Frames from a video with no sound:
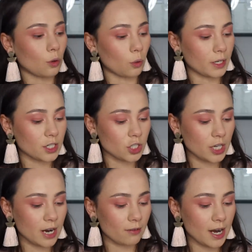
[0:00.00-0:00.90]
golden
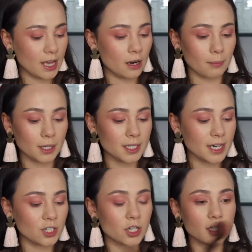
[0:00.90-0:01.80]
shade right here. I'm going to
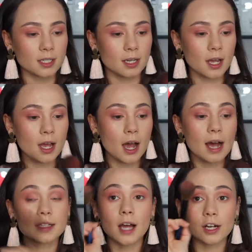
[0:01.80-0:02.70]
take just
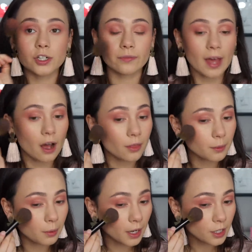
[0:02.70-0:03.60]
a touch of that on the
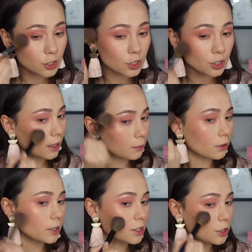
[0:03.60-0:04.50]
brush. I'm
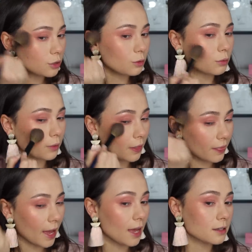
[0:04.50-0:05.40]
going to run
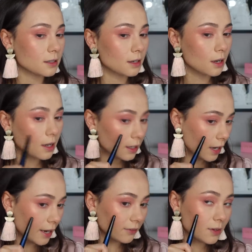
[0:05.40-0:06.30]
that
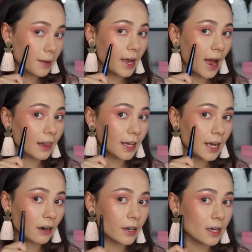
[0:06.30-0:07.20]
kind of in my highlight
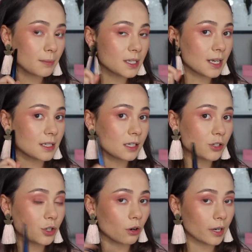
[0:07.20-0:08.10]
area, but since
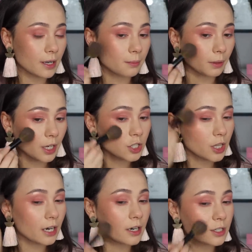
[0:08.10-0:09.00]
there's already blush
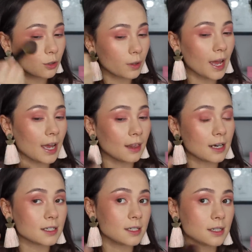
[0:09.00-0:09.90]
there, it's okay
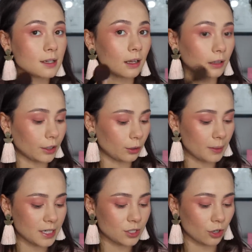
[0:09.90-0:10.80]
that it's a little
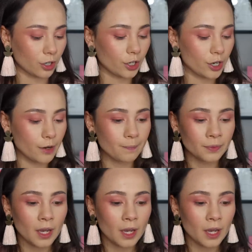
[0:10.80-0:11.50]
bit darker.